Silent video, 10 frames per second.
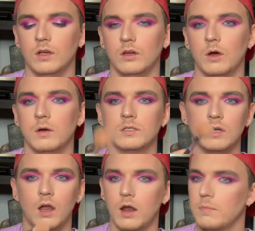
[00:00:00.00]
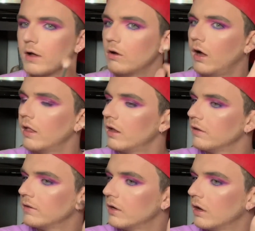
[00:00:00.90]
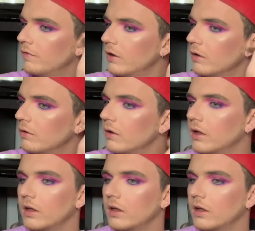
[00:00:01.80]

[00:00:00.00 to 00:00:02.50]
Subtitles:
Y'all know it's not a Michael highlighting video if we don't